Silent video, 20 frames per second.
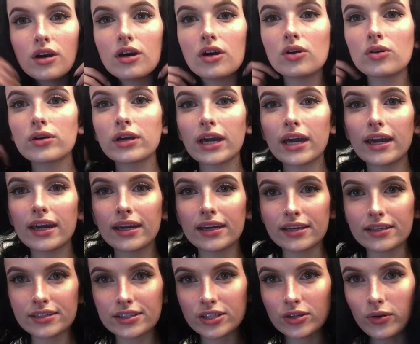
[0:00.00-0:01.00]

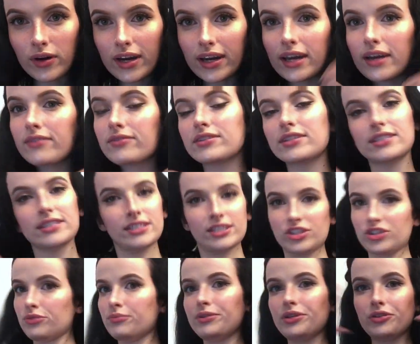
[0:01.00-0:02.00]
Okay, so I have
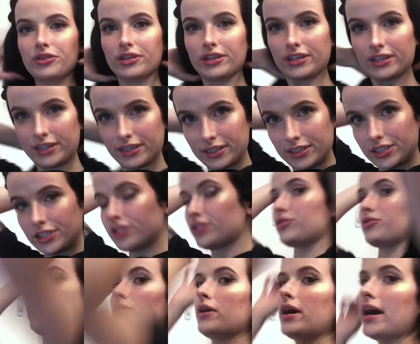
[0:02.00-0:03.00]
distributed it
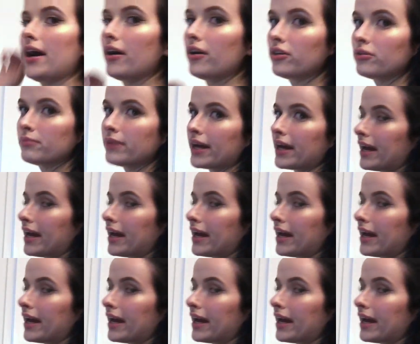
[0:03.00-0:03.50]
throughout my